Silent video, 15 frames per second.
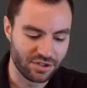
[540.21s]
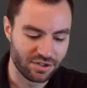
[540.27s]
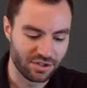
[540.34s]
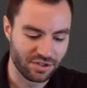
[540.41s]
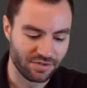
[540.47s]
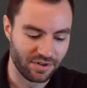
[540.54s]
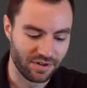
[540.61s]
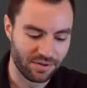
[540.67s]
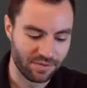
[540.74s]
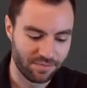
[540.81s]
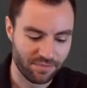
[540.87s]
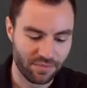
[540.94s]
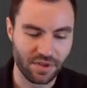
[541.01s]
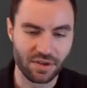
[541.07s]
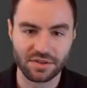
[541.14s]
Server.
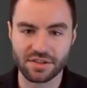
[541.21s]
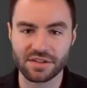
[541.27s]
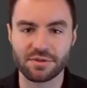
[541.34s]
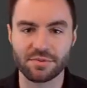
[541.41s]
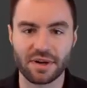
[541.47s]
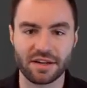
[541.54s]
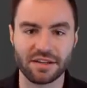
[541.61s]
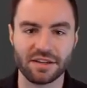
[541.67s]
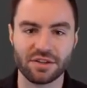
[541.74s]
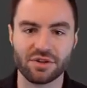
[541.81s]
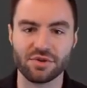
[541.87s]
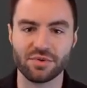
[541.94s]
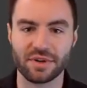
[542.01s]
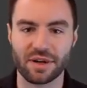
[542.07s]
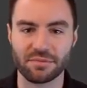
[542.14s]
So this is what I need to
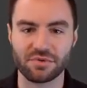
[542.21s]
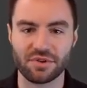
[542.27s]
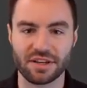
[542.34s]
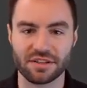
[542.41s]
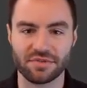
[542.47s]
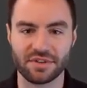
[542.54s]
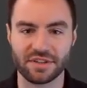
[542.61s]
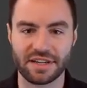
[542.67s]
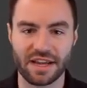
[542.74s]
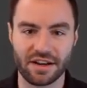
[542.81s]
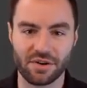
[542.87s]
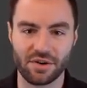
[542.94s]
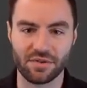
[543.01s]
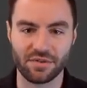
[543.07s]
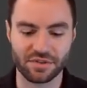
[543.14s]
do when I'm transferring
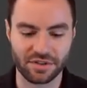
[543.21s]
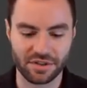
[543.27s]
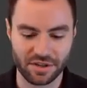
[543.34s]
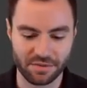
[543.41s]
data over to the